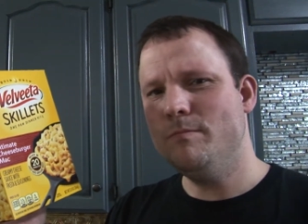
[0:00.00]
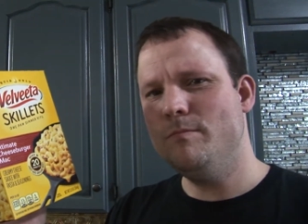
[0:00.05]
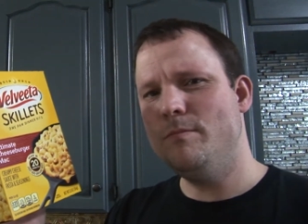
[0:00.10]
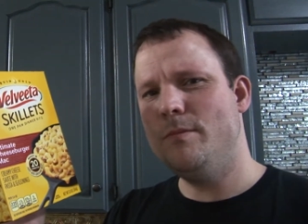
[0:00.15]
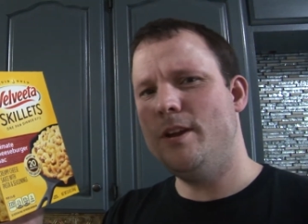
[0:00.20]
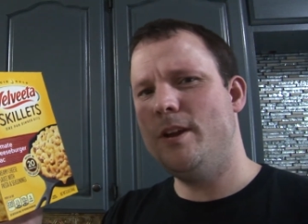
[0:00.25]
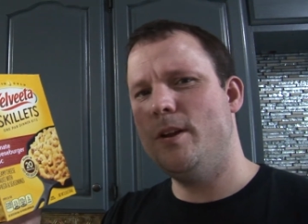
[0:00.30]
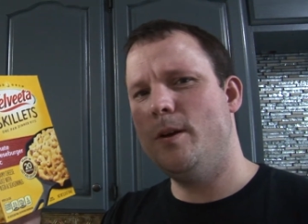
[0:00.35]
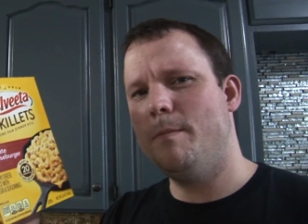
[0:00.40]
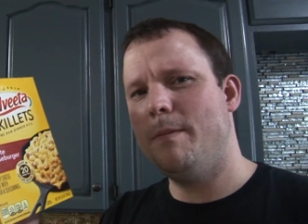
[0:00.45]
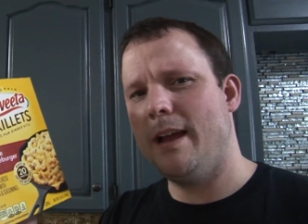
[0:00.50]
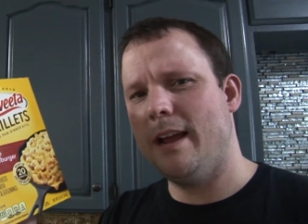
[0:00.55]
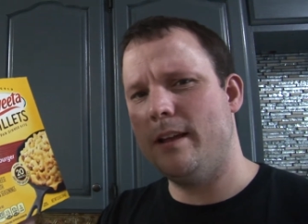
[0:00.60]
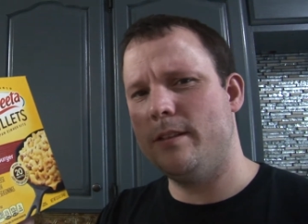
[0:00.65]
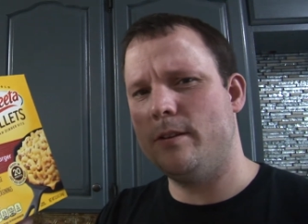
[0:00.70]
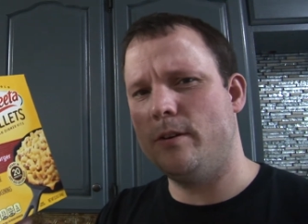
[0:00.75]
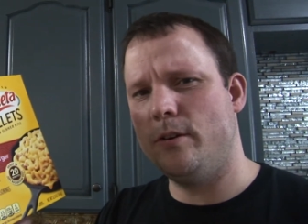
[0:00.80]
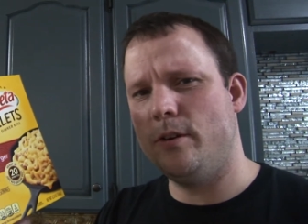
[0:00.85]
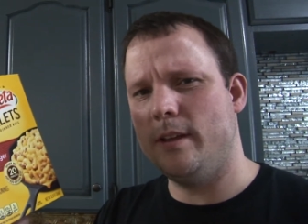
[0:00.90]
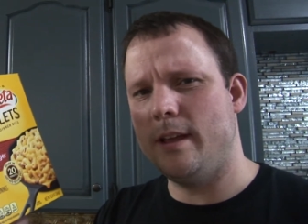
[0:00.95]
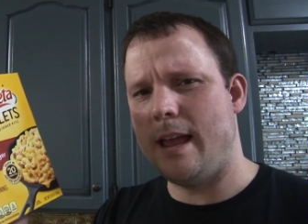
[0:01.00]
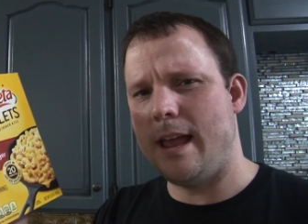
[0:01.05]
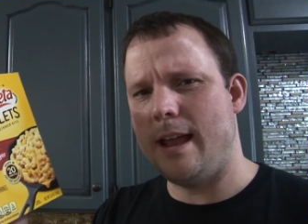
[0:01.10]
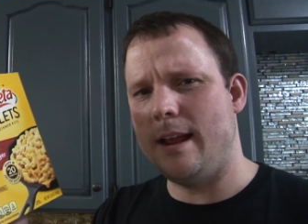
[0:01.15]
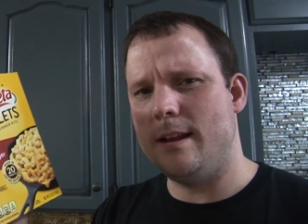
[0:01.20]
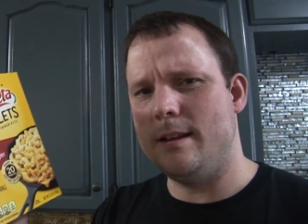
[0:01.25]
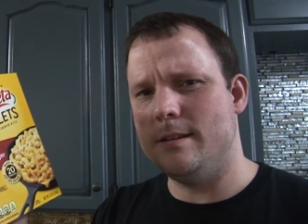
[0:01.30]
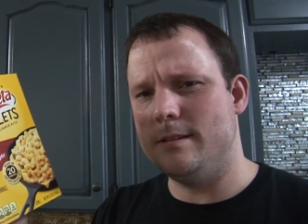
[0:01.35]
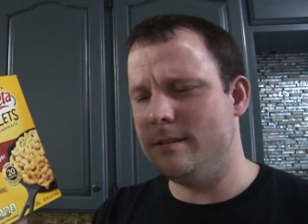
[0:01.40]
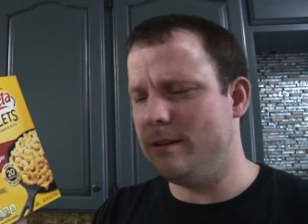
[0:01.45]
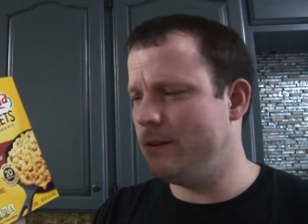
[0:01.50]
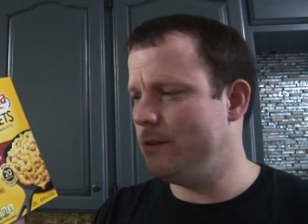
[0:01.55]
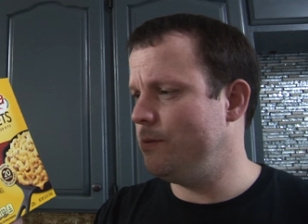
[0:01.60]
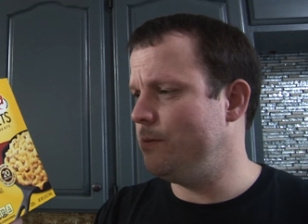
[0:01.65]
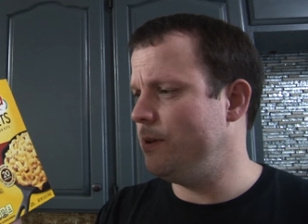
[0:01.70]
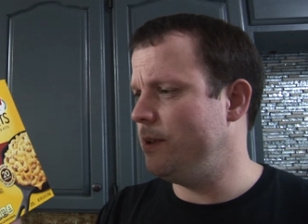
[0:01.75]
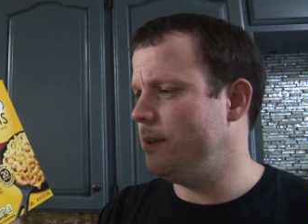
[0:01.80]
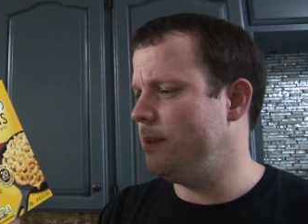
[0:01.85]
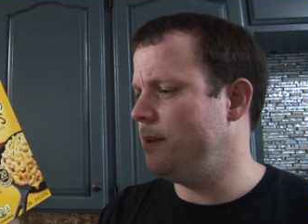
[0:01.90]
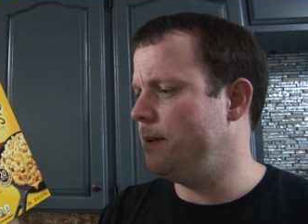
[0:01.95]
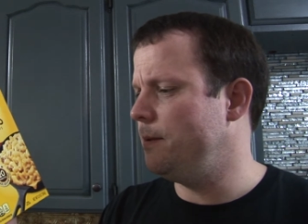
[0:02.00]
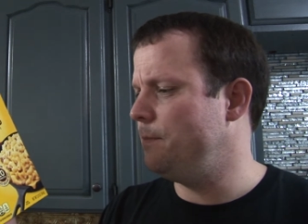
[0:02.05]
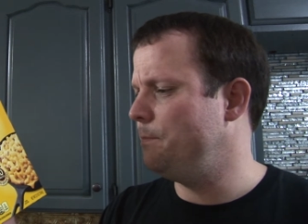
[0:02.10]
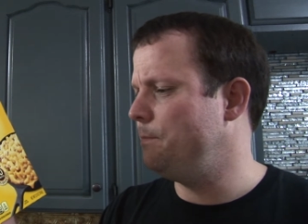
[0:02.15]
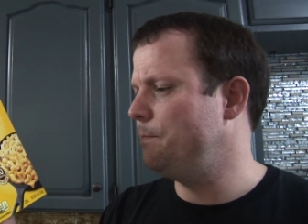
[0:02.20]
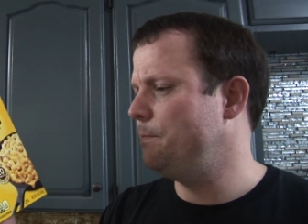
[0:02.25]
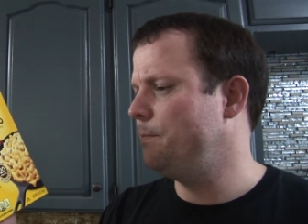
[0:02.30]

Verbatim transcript: you know, back in the early eighties, you know, we uh,